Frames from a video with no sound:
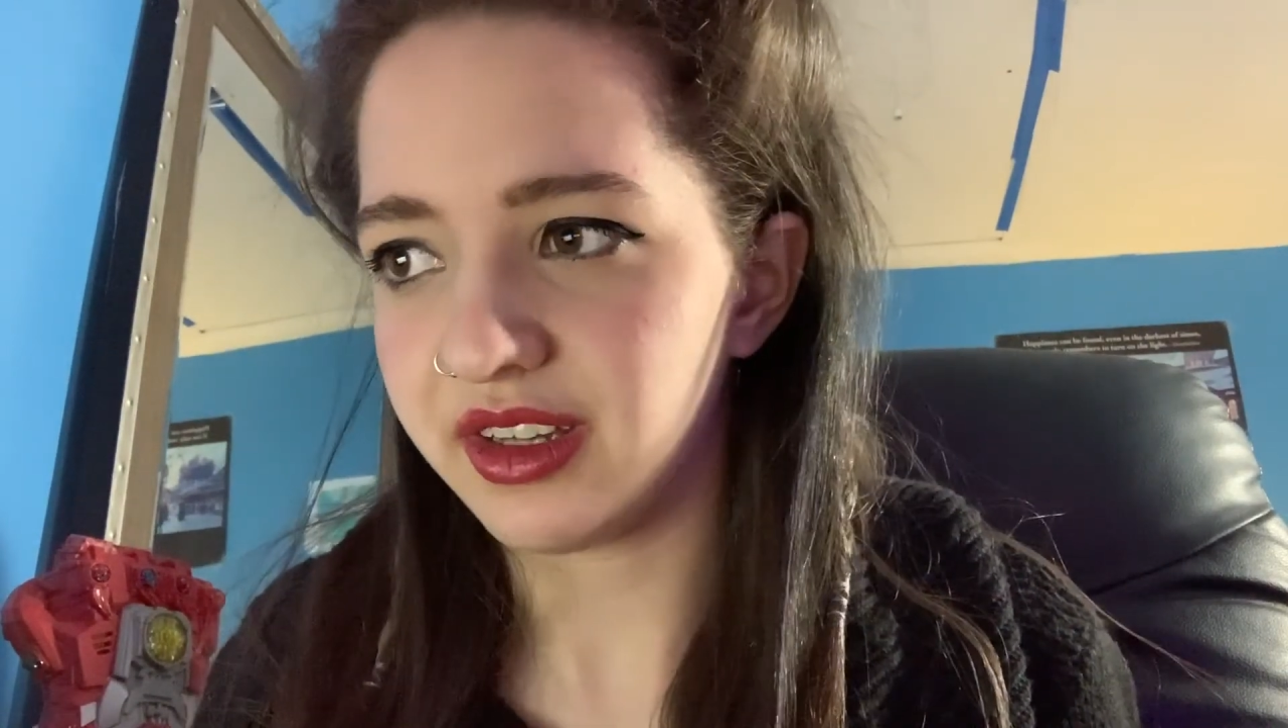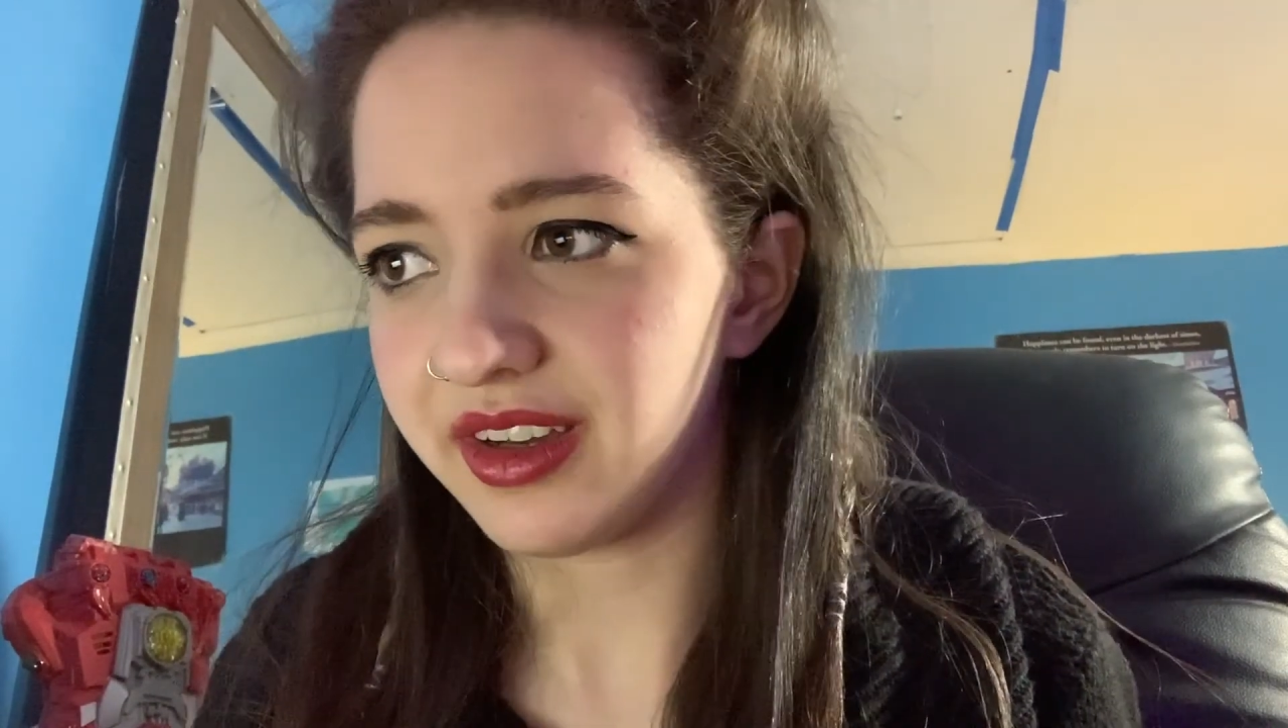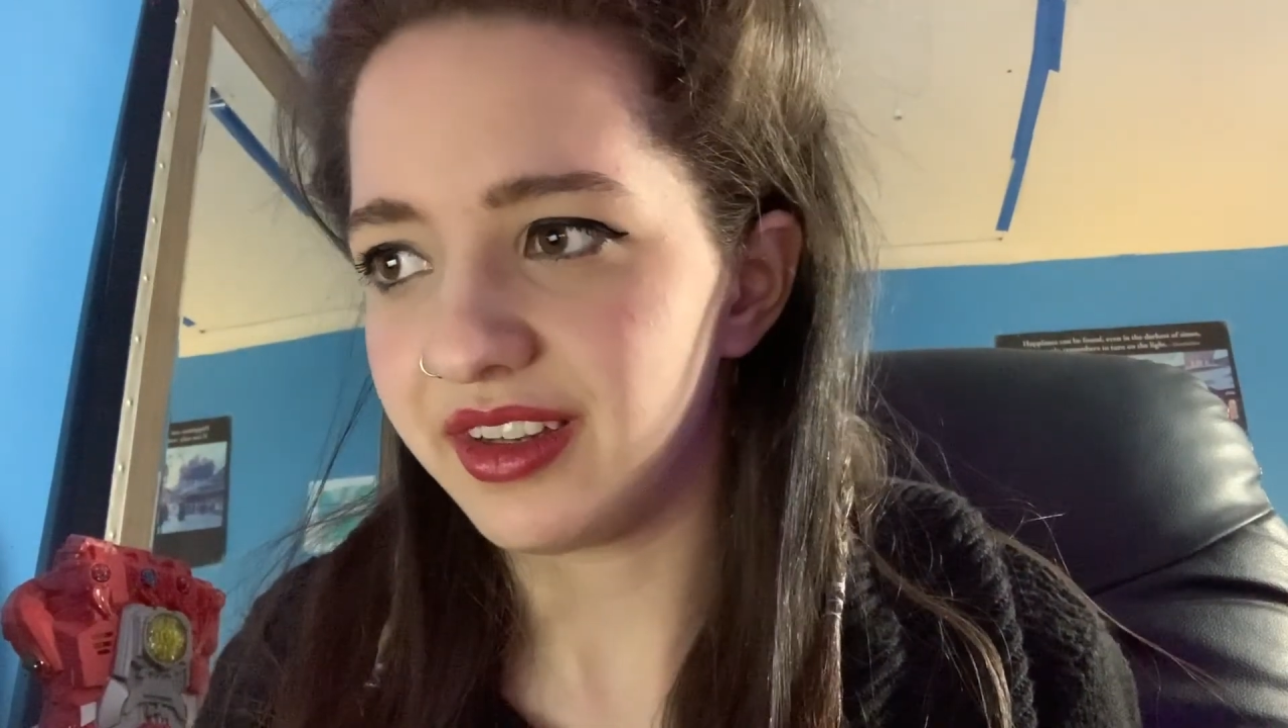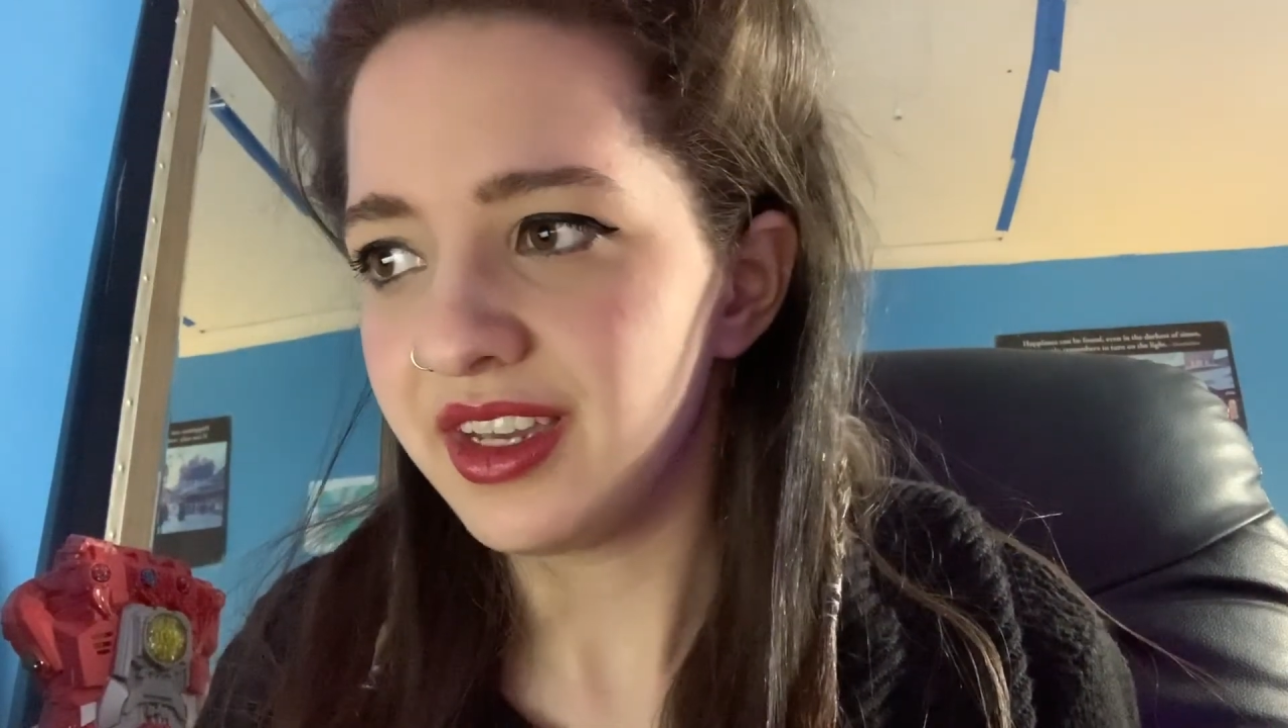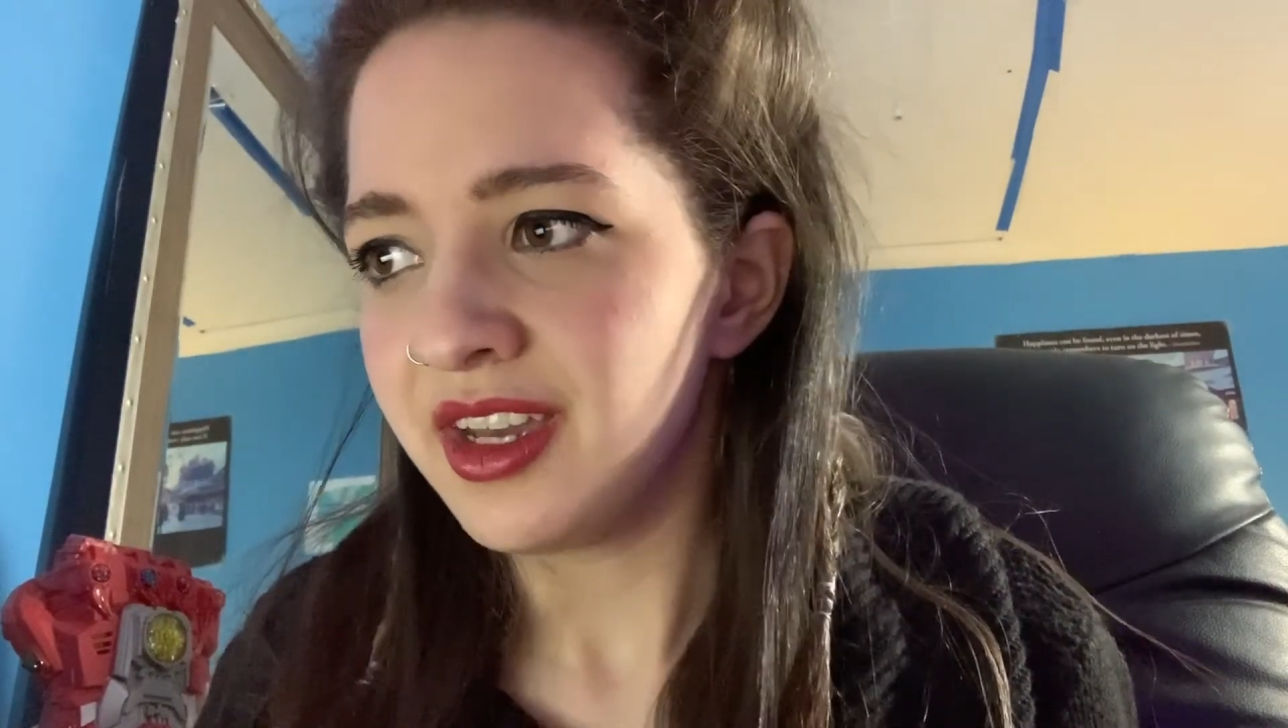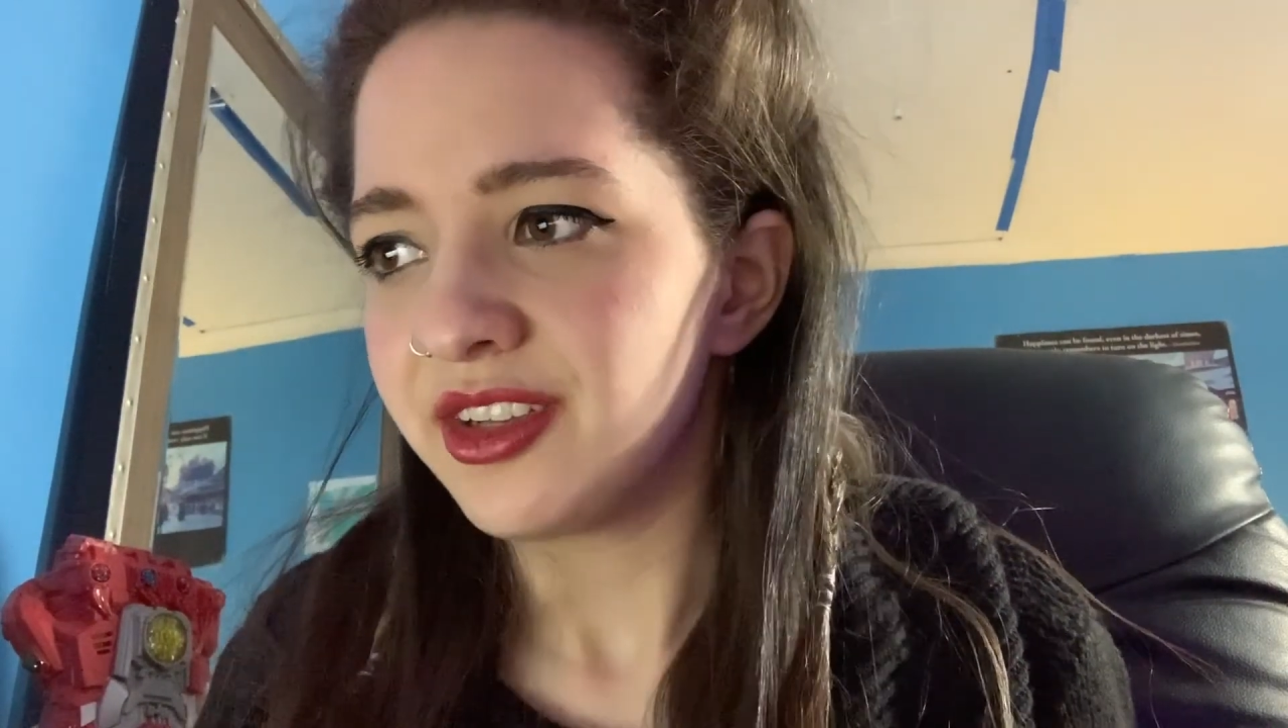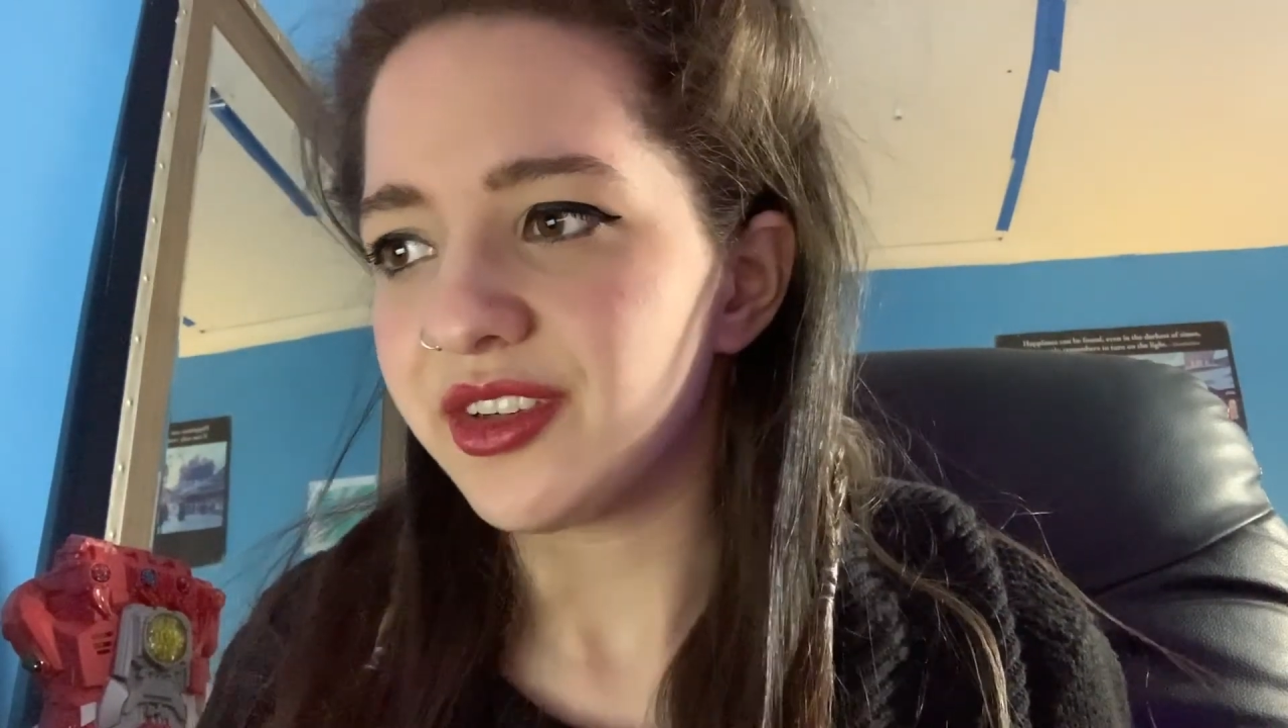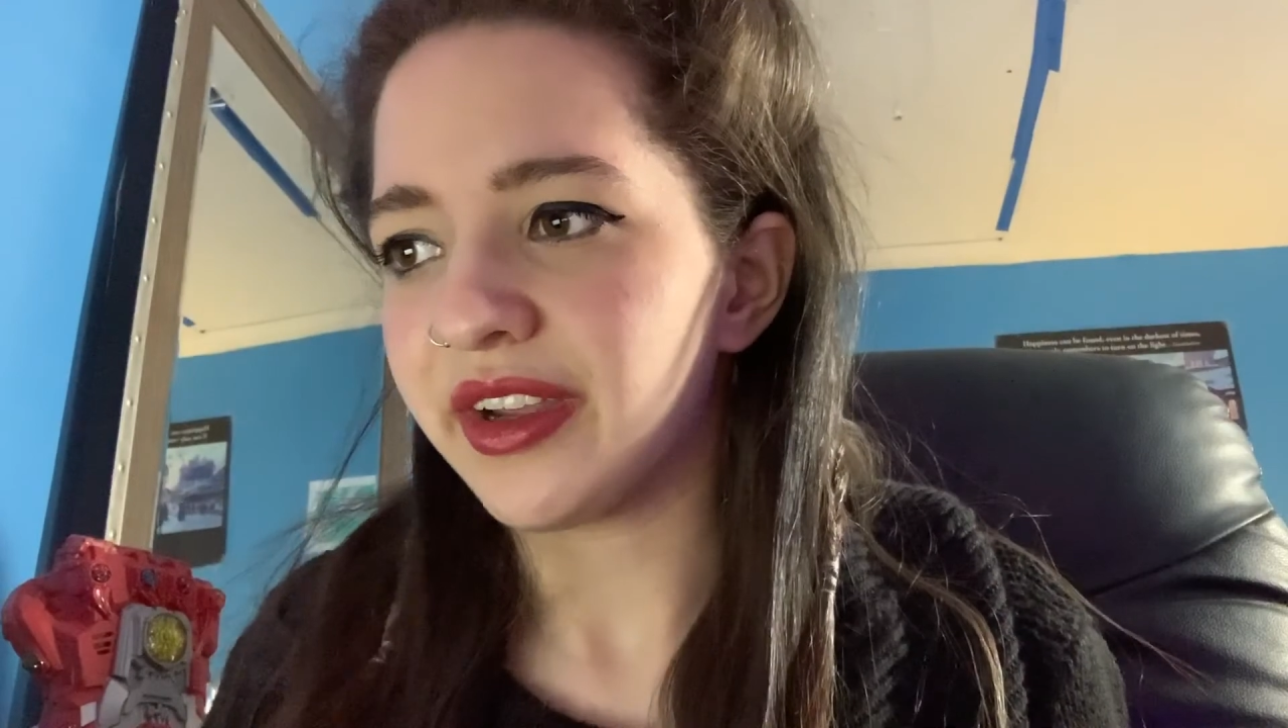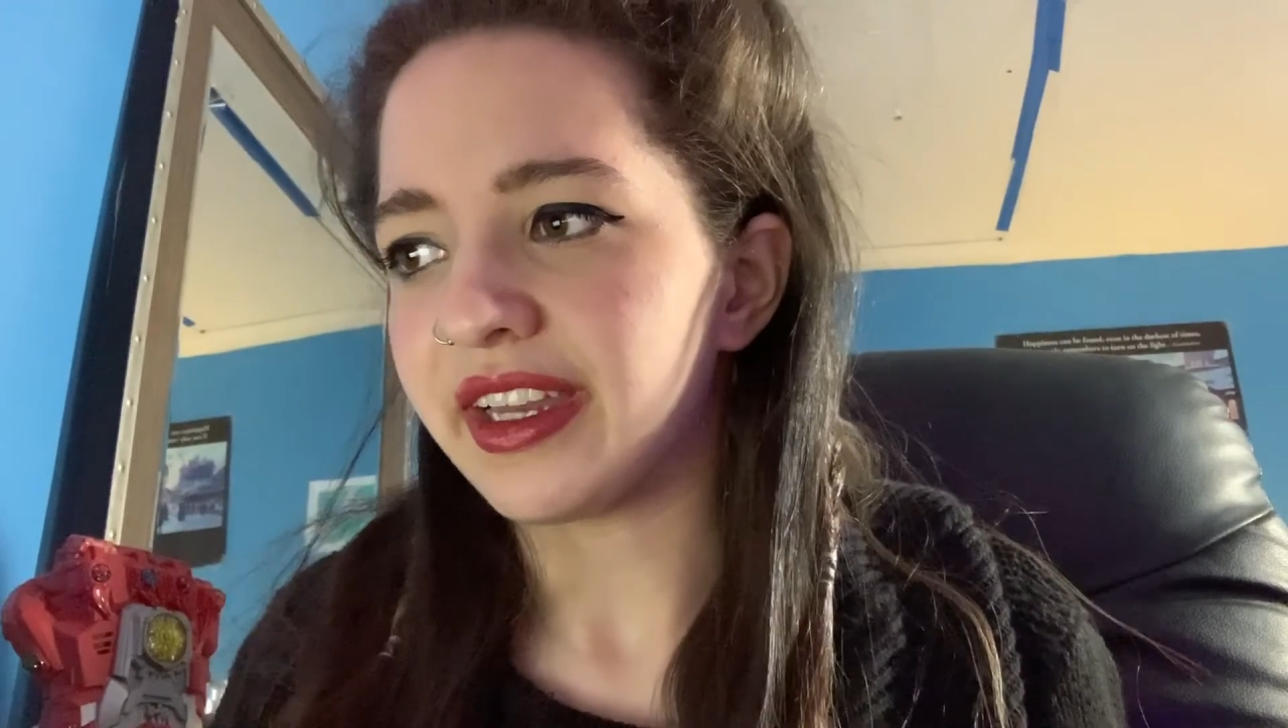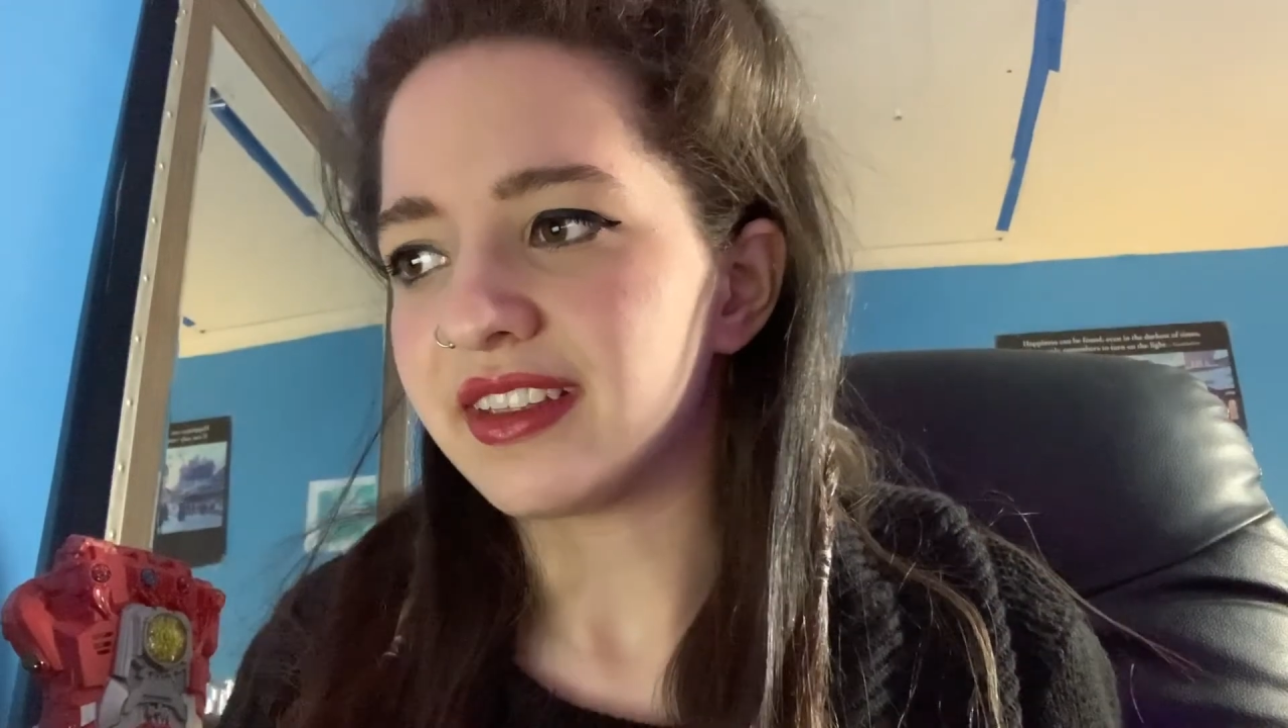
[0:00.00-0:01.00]
on
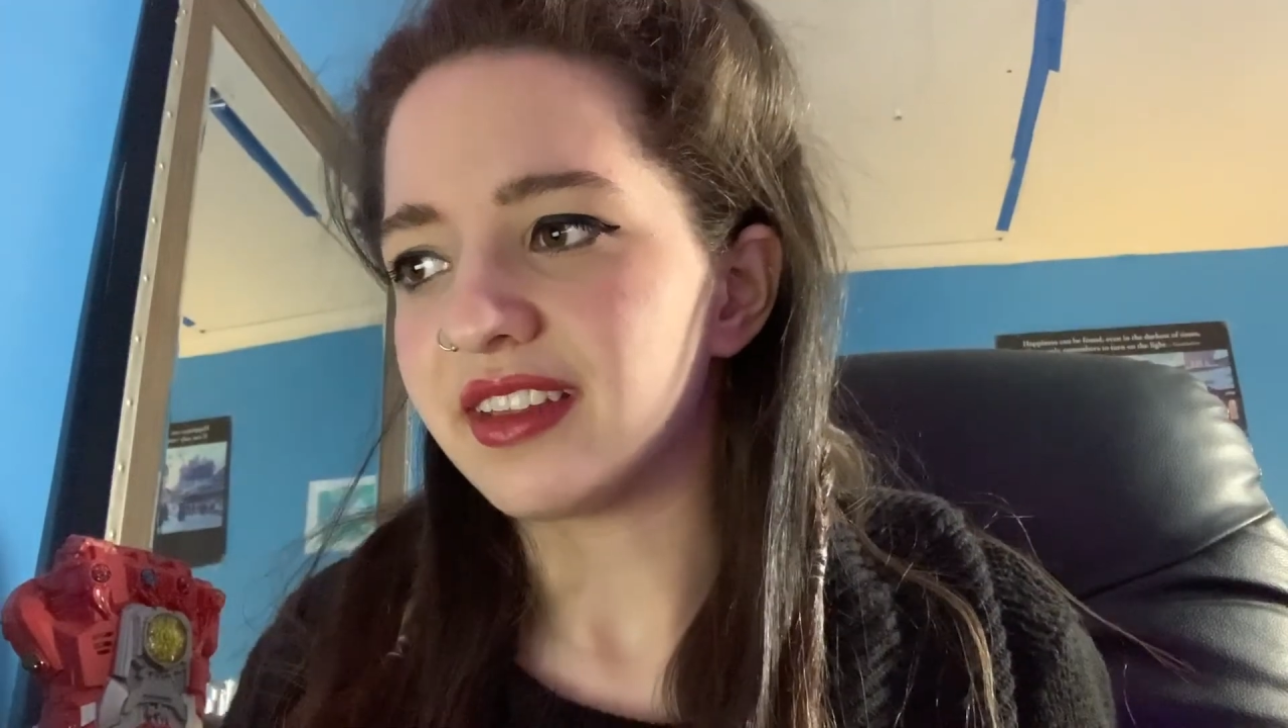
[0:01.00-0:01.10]
during his